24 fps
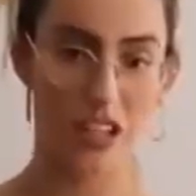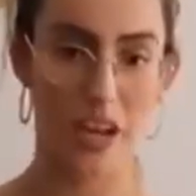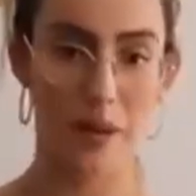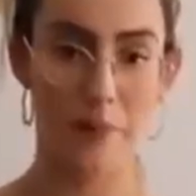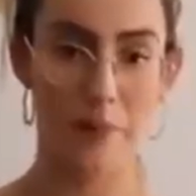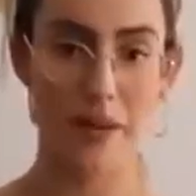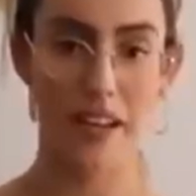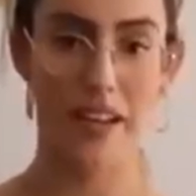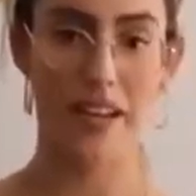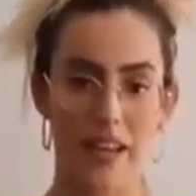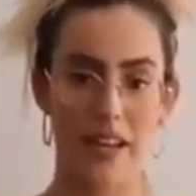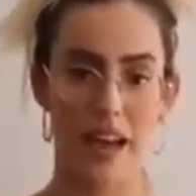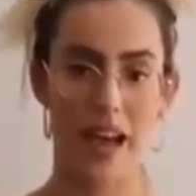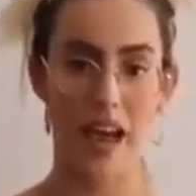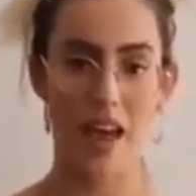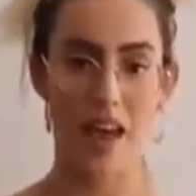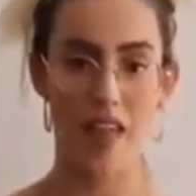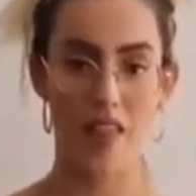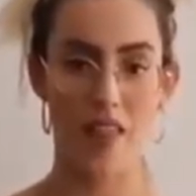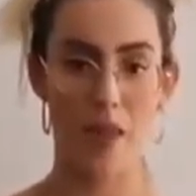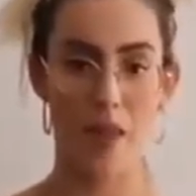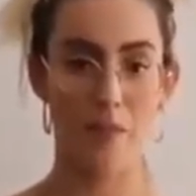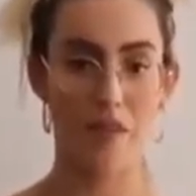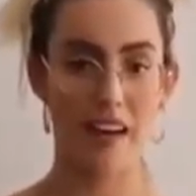shaping
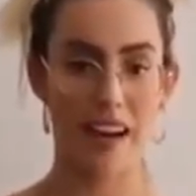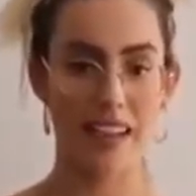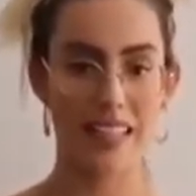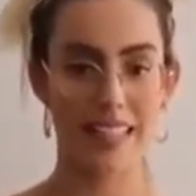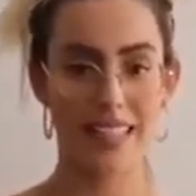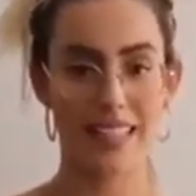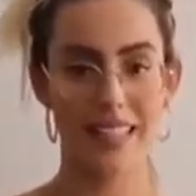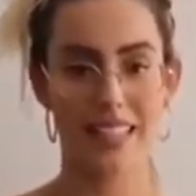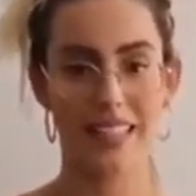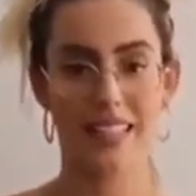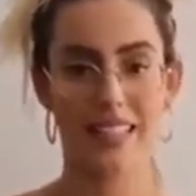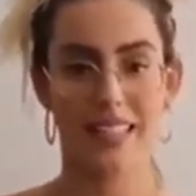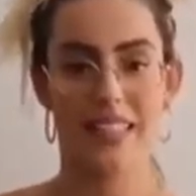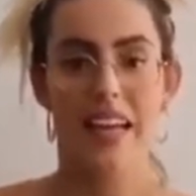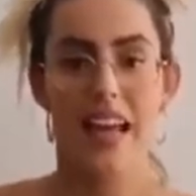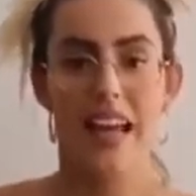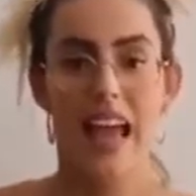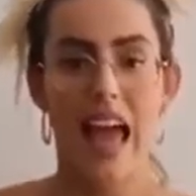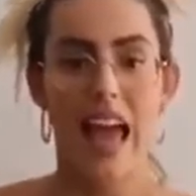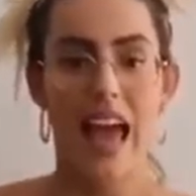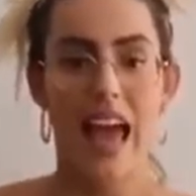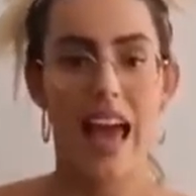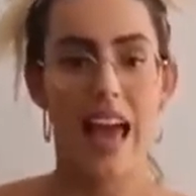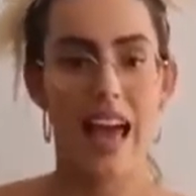the breasts
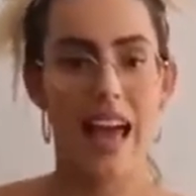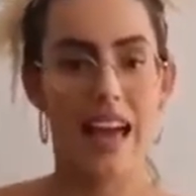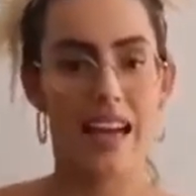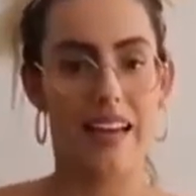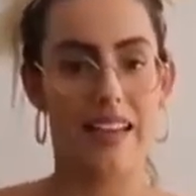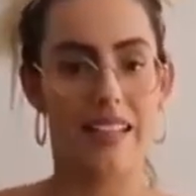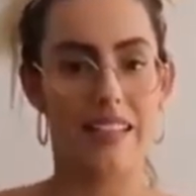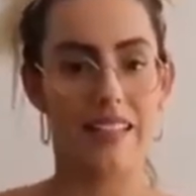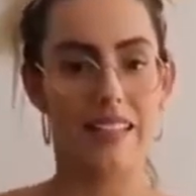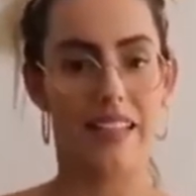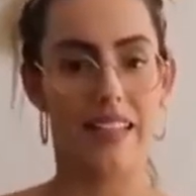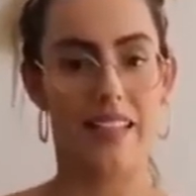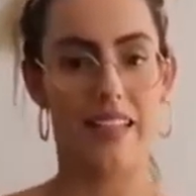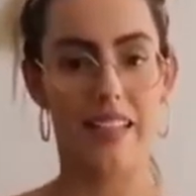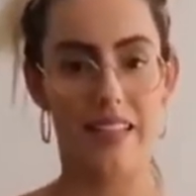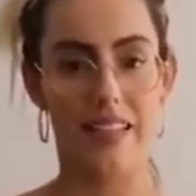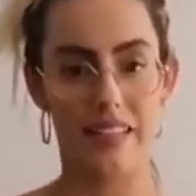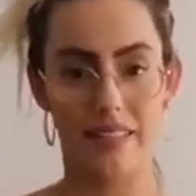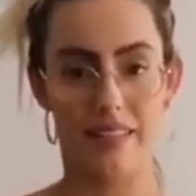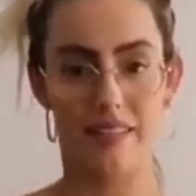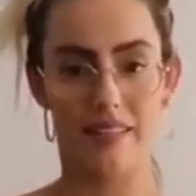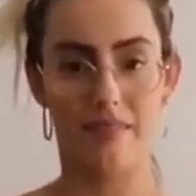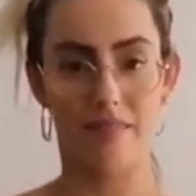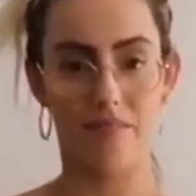and
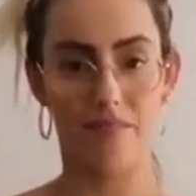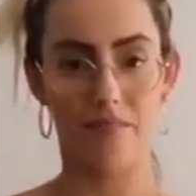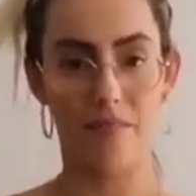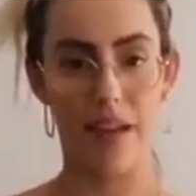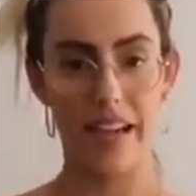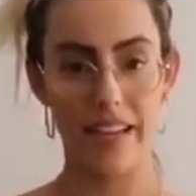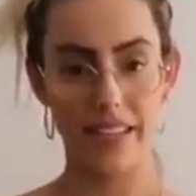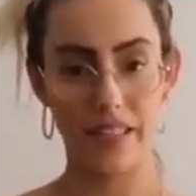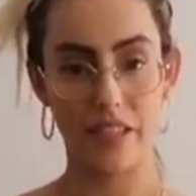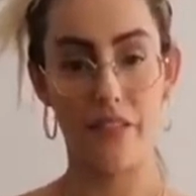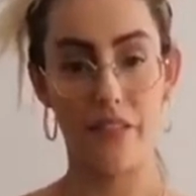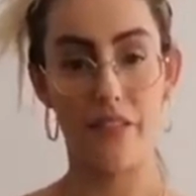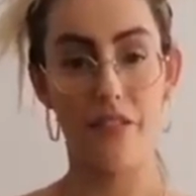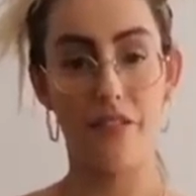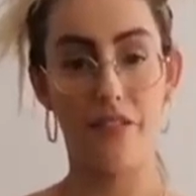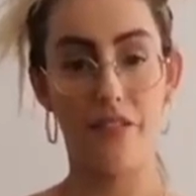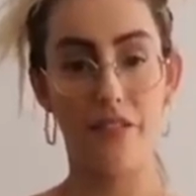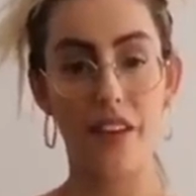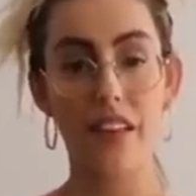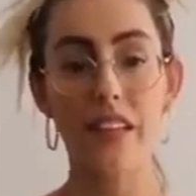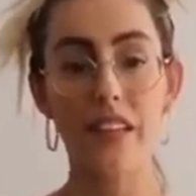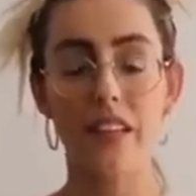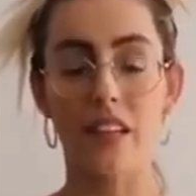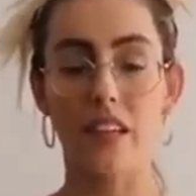it makes it
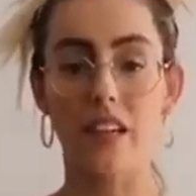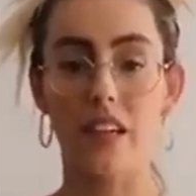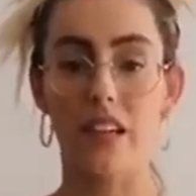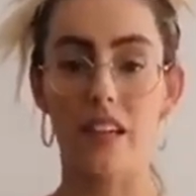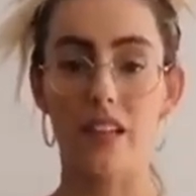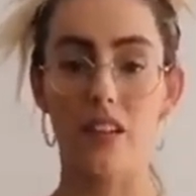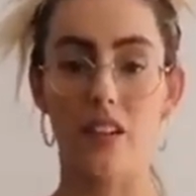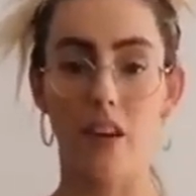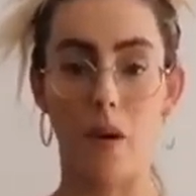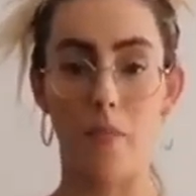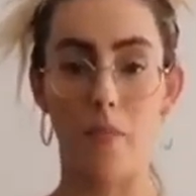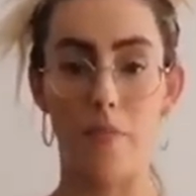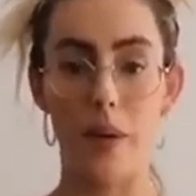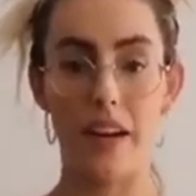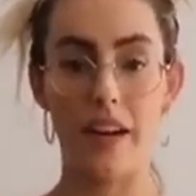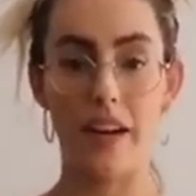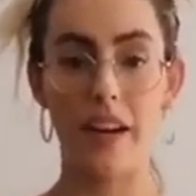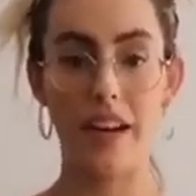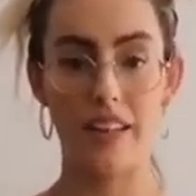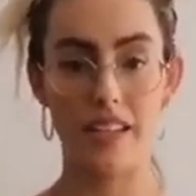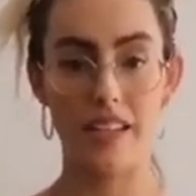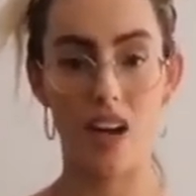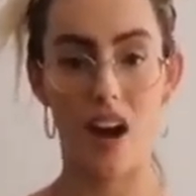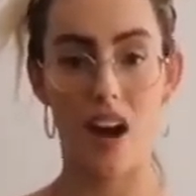fit a lot better
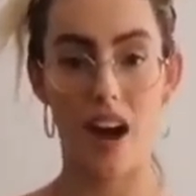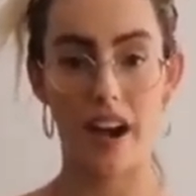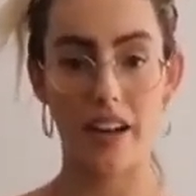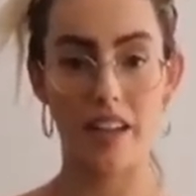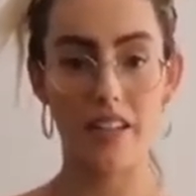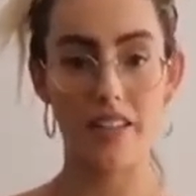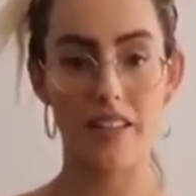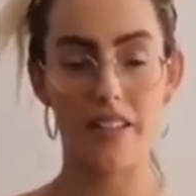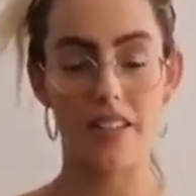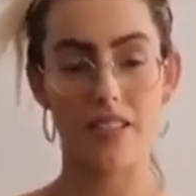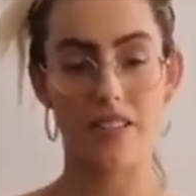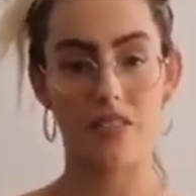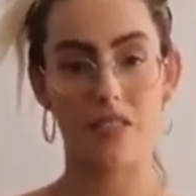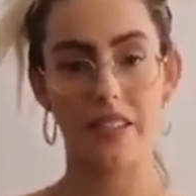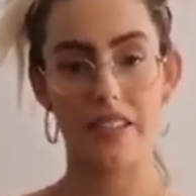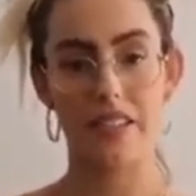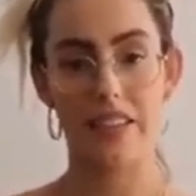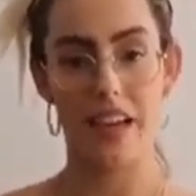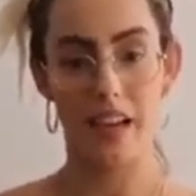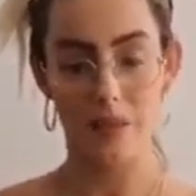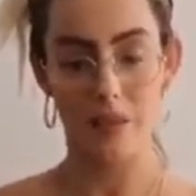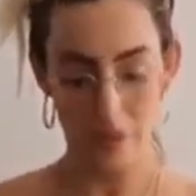and tighter so there's no